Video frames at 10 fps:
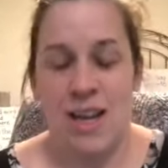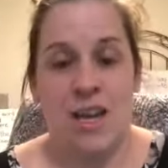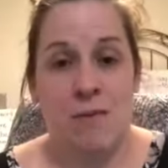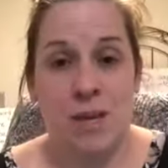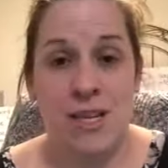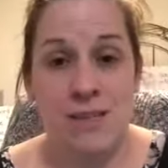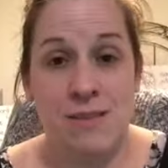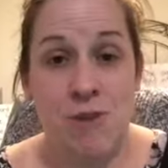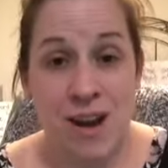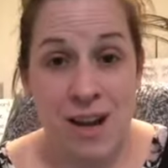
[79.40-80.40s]
Because
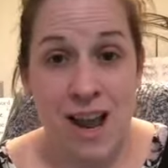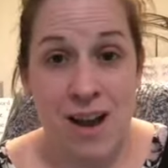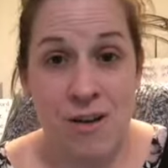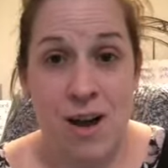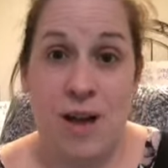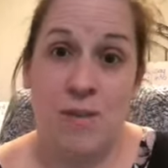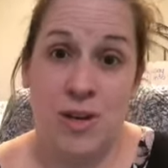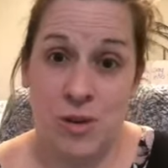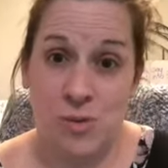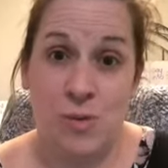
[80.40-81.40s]
right now I'm going
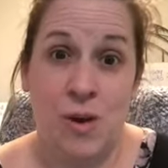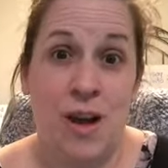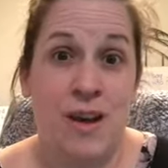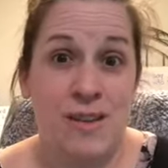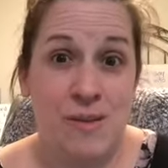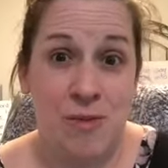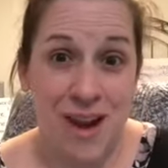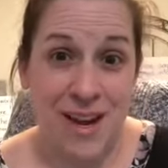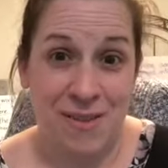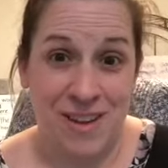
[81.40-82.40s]
to do some
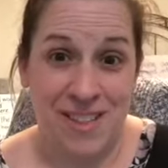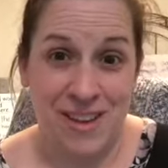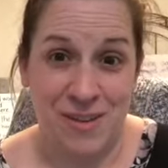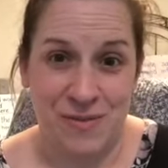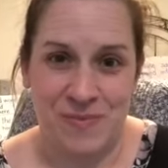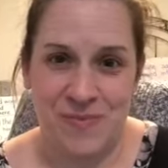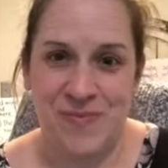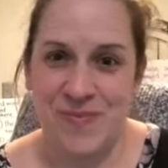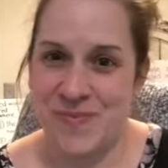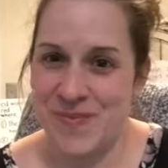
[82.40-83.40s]
writing with you.
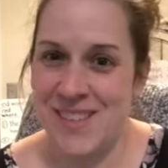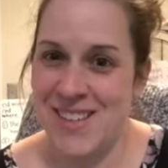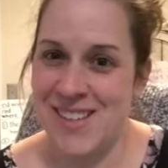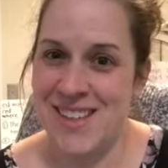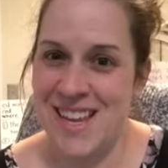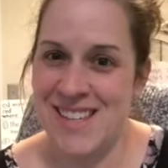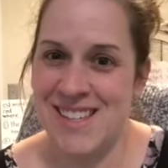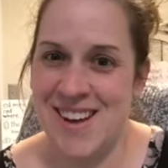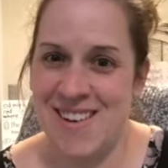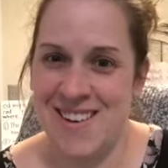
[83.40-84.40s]
So let's
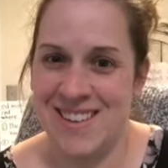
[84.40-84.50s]
start.